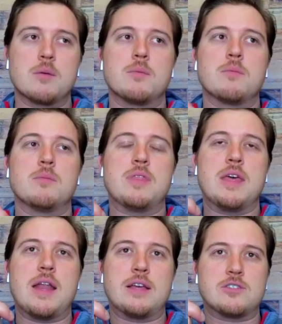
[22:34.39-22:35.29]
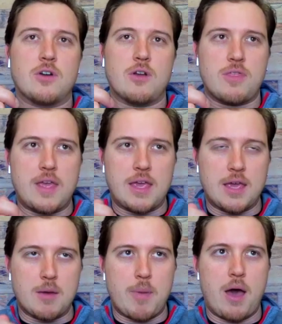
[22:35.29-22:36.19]
But then I started thinking
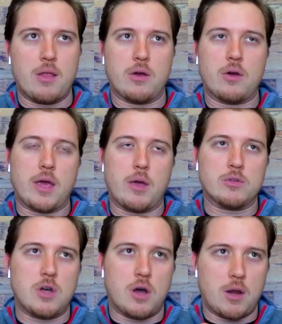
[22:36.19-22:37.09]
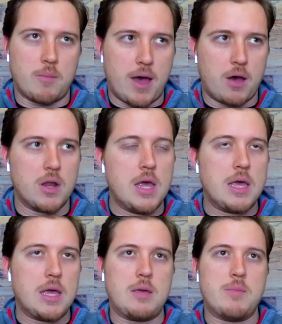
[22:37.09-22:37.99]
about, okay, we're talking about
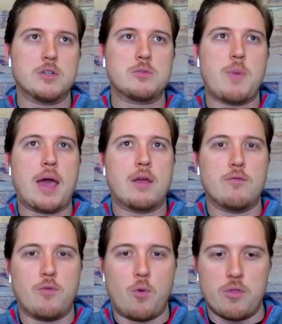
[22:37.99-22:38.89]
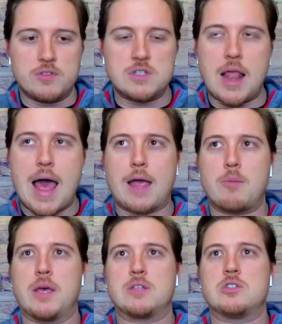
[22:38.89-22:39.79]
emails back and forth, Slack
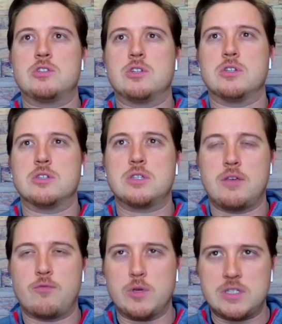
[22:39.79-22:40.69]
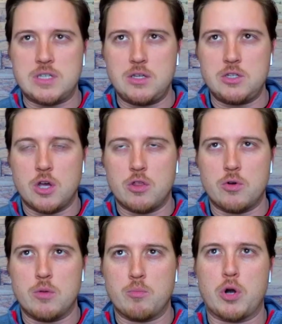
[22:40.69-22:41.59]
messages, if we see each other
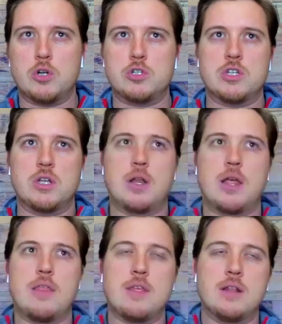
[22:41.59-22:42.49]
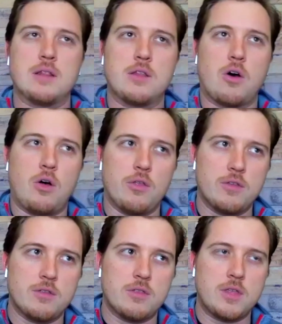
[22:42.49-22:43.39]
in person, and then all
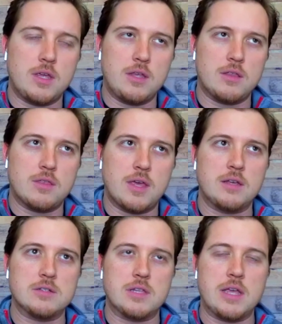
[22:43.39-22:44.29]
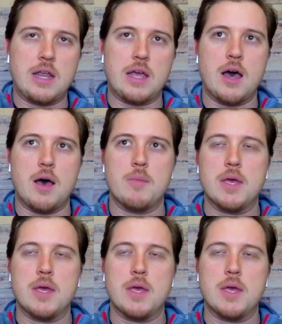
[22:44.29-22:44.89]
the things leading up.